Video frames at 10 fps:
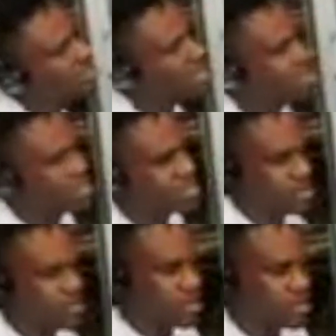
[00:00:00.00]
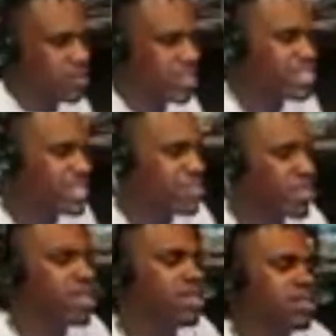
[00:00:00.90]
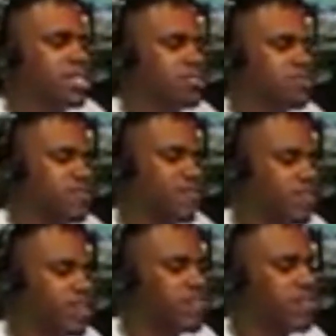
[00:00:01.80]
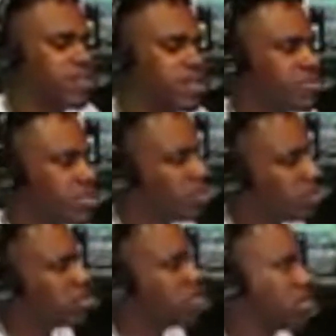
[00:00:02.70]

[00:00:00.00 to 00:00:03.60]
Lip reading: like, it's that melody that you can feel when you get up in the morning.